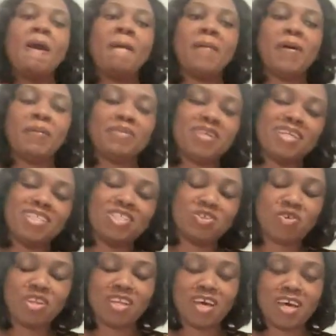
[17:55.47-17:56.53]
but please
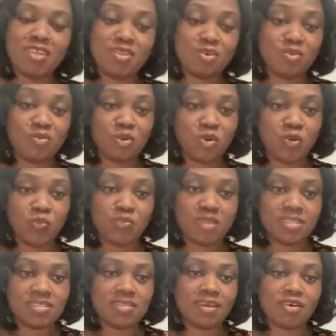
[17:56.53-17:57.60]
join the other group.
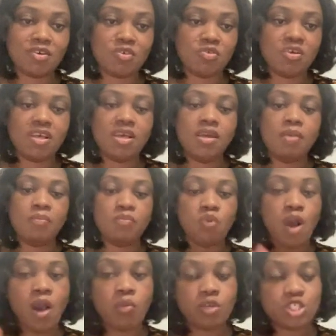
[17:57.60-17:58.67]
So
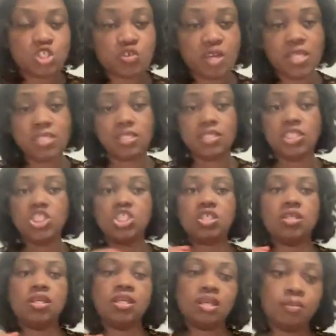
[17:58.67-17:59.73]
while we're
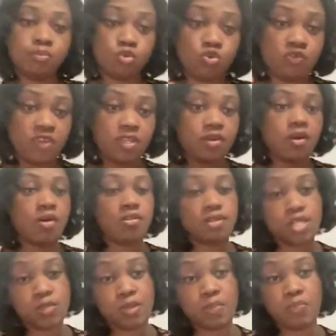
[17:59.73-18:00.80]
transitioning and moving all of
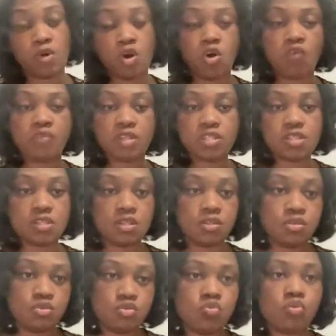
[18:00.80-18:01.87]
these people over to the
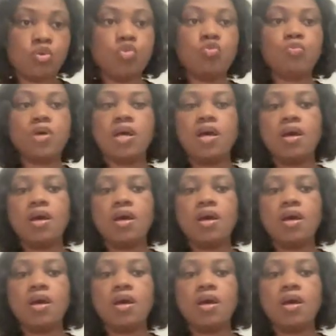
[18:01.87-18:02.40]
new group,